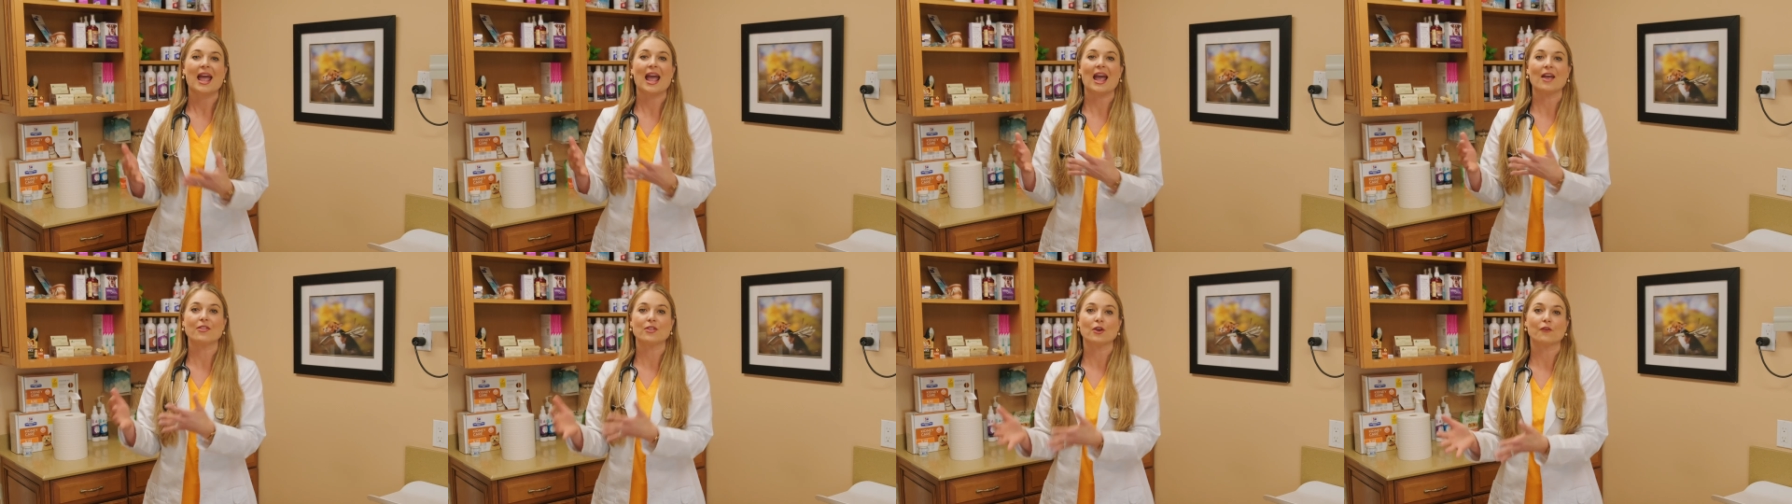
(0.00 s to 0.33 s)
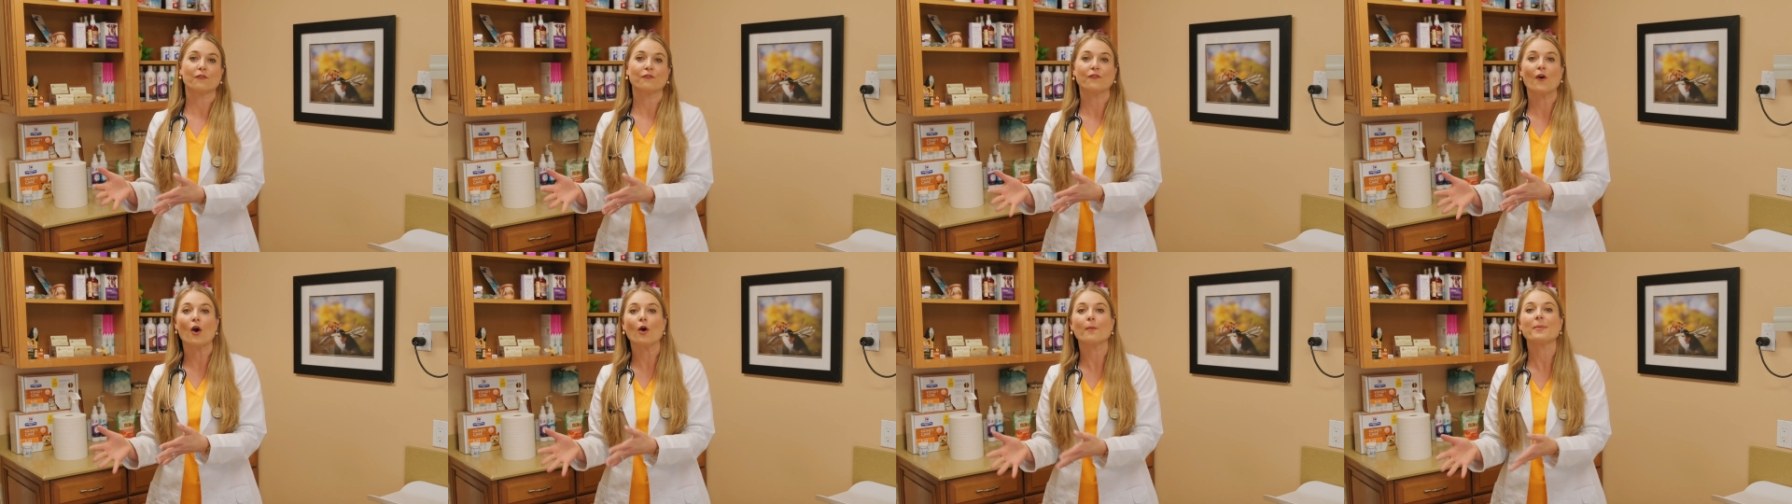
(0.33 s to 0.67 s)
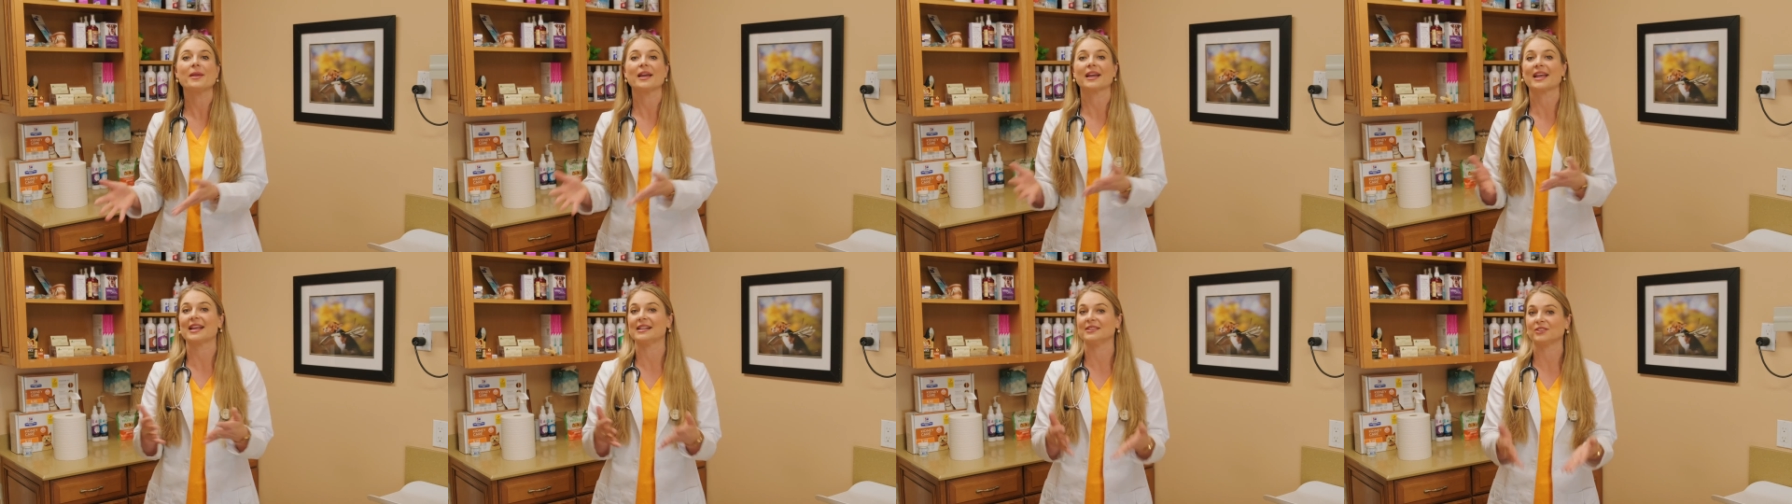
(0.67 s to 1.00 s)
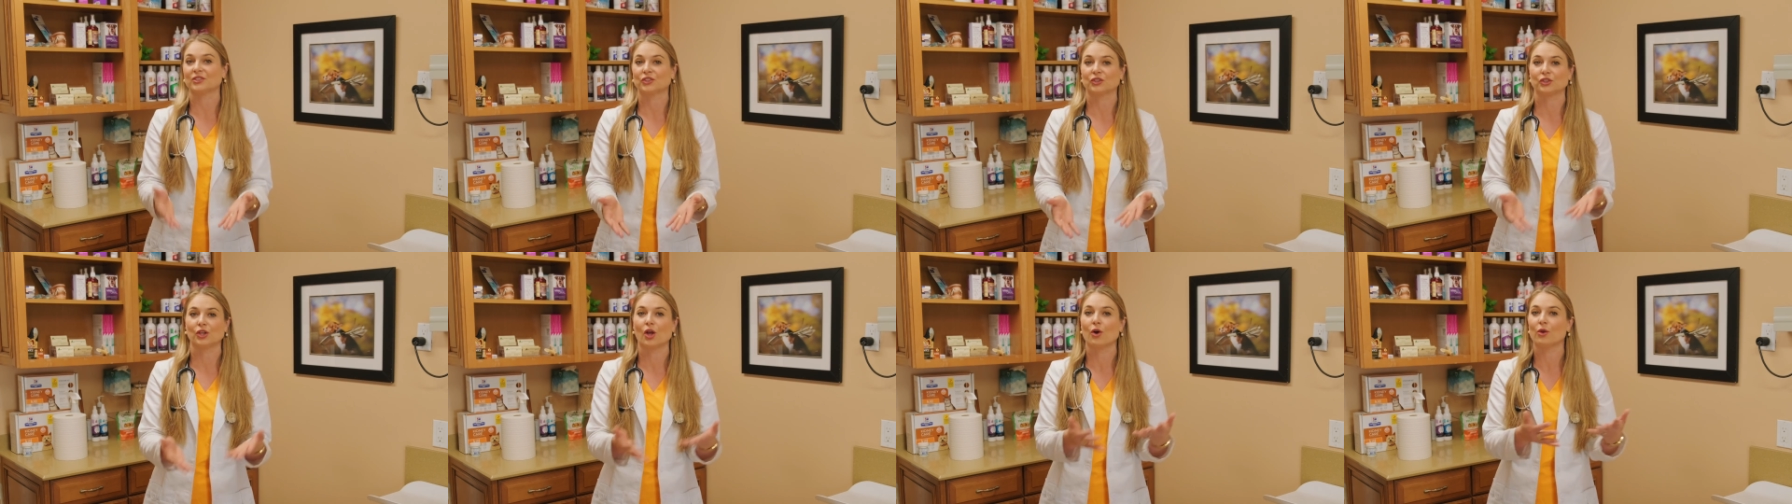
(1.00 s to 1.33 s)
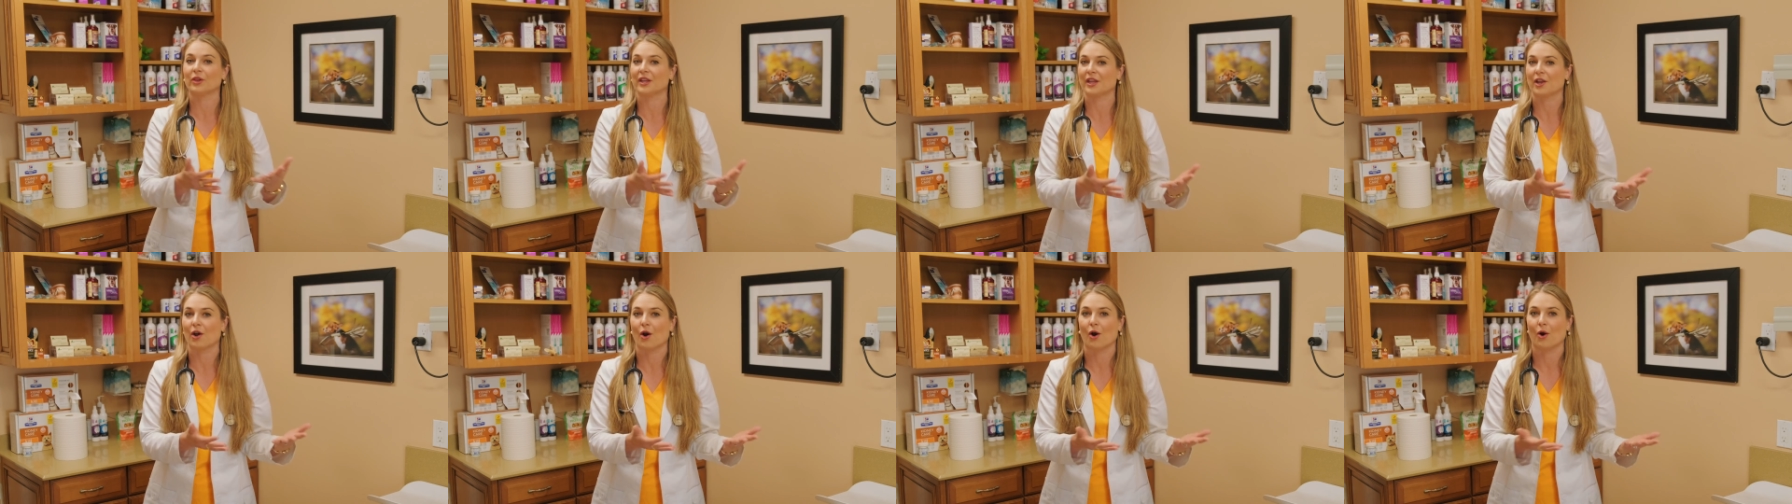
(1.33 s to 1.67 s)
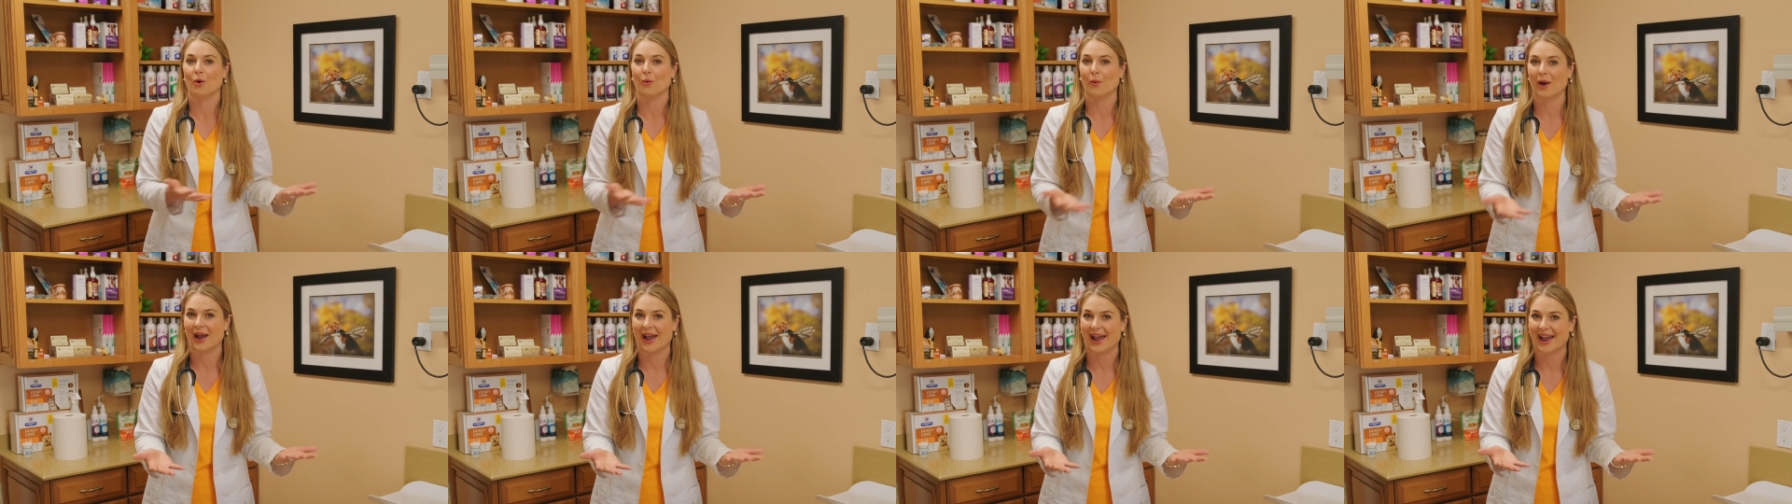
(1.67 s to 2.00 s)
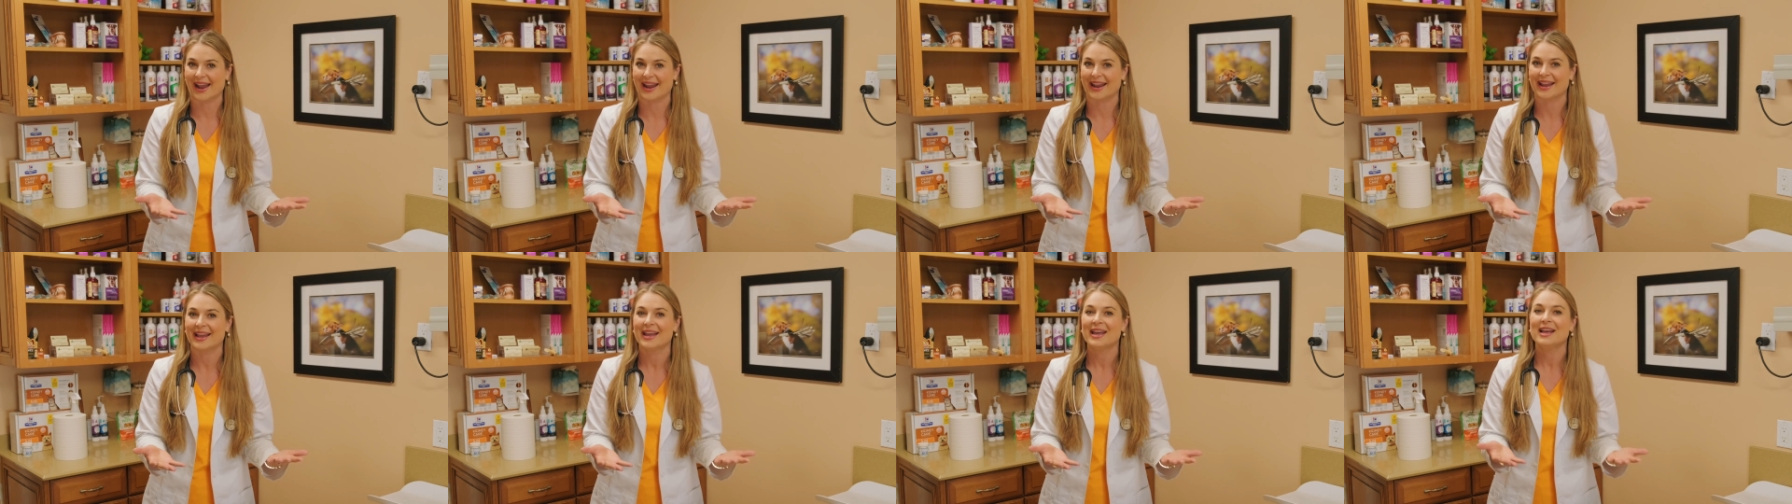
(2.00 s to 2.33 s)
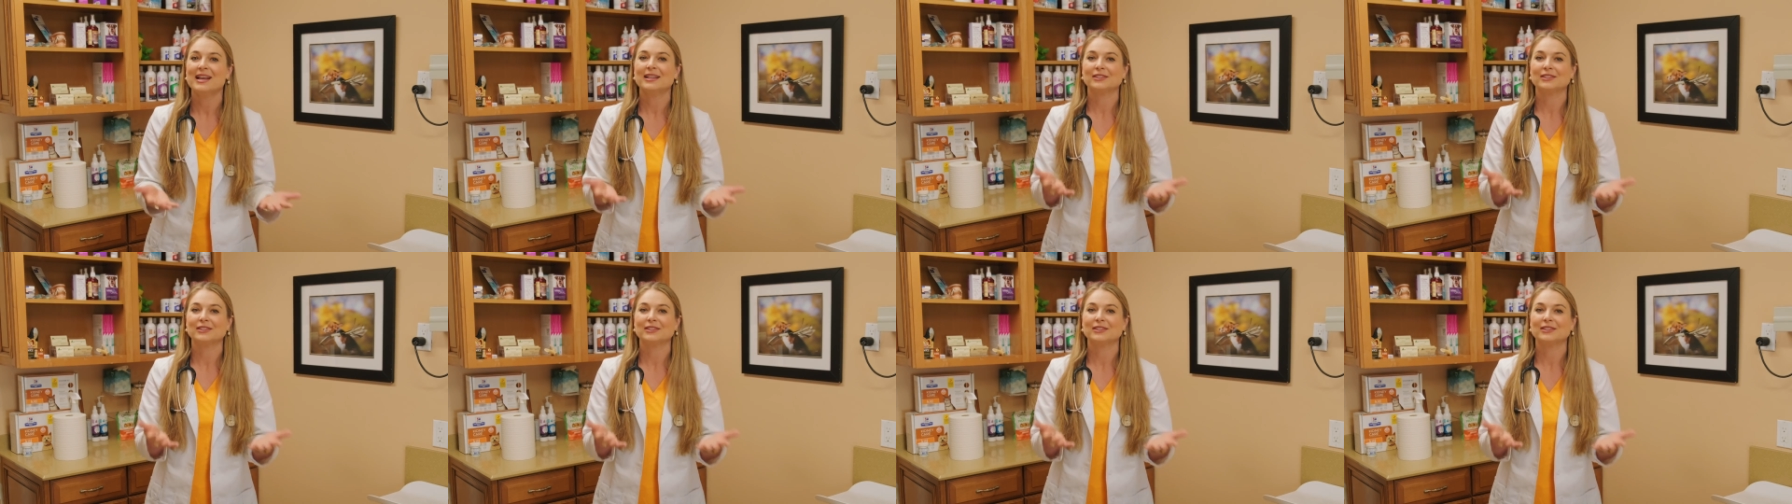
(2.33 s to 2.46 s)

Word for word: and their phobia can slowly go away.